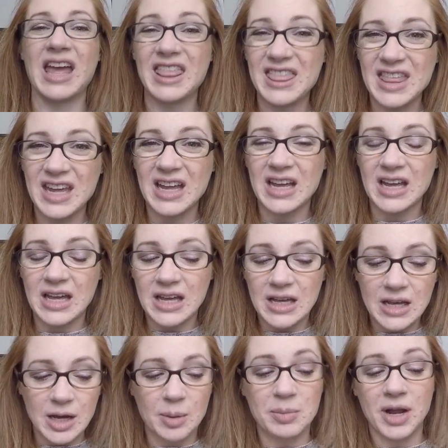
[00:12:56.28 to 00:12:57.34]
I think.
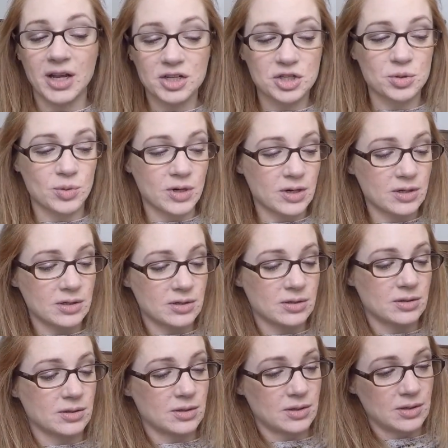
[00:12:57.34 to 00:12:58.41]
I'm not sure.
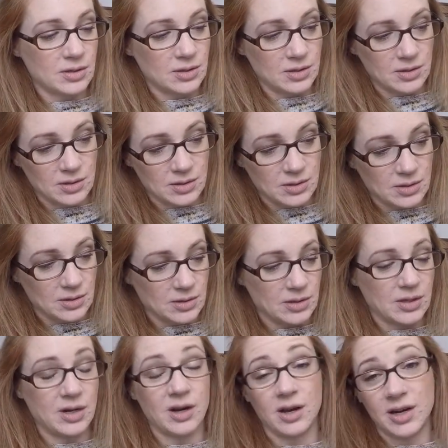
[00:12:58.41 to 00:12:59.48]

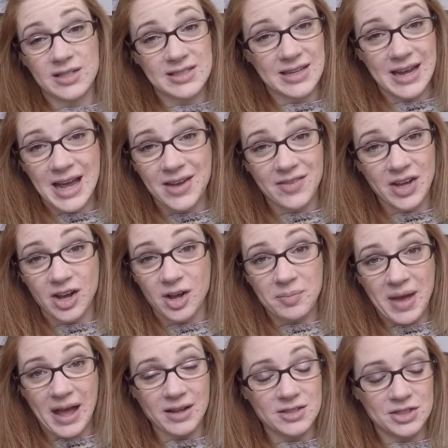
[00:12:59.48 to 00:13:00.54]
And honestly, I haven't gone
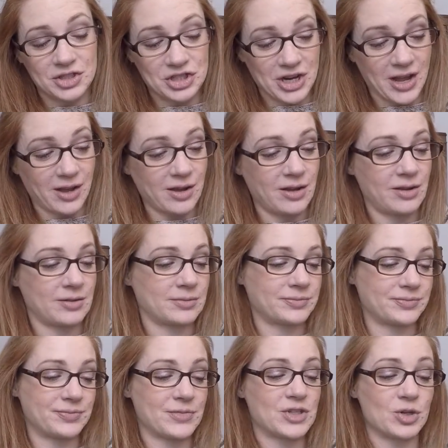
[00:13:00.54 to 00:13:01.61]
back to check.
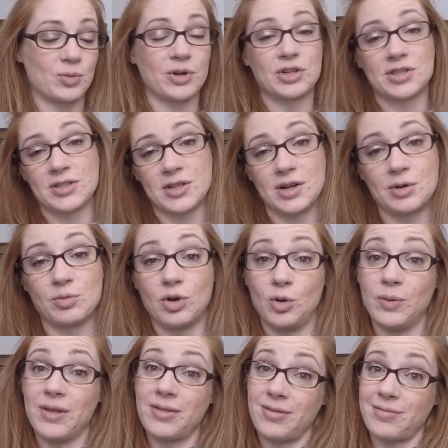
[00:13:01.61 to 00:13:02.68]
So we're just gonna roll
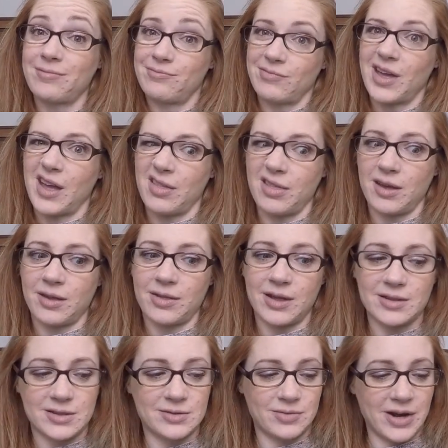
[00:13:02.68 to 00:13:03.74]
with, I think
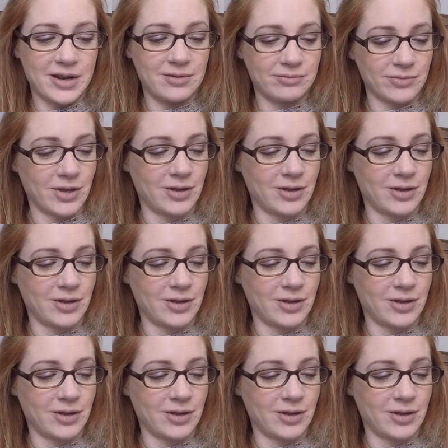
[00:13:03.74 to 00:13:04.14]
that's right.